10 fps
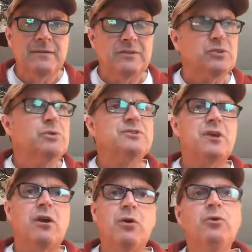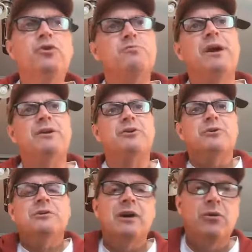So it's our owner's manual.
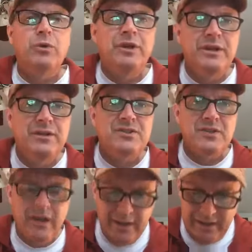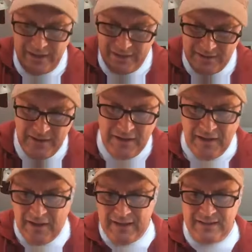Uh, we need to study it.
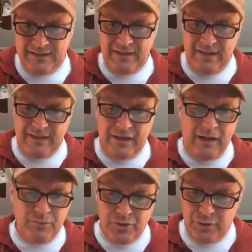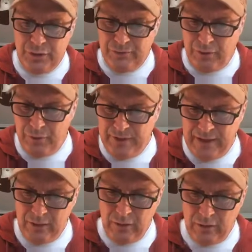Uh, I'm sure you've heard
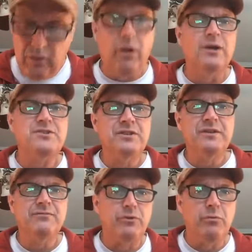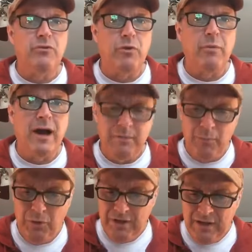that little acrostic for, for
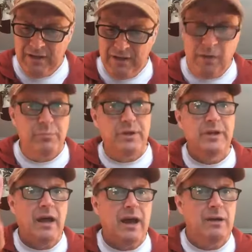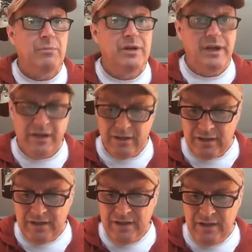Bible. B I B
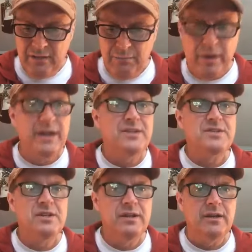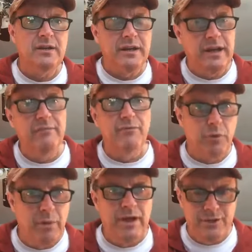L E, basic
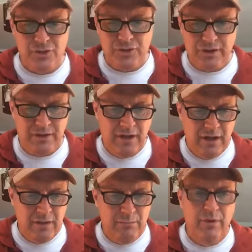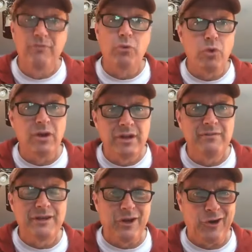information before
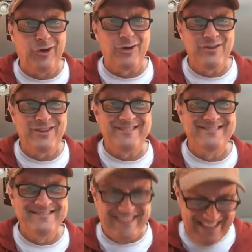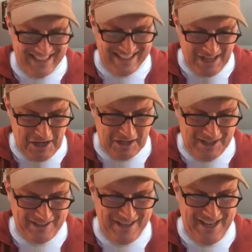leaving Earth. I, I kind of
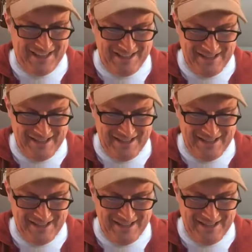like that.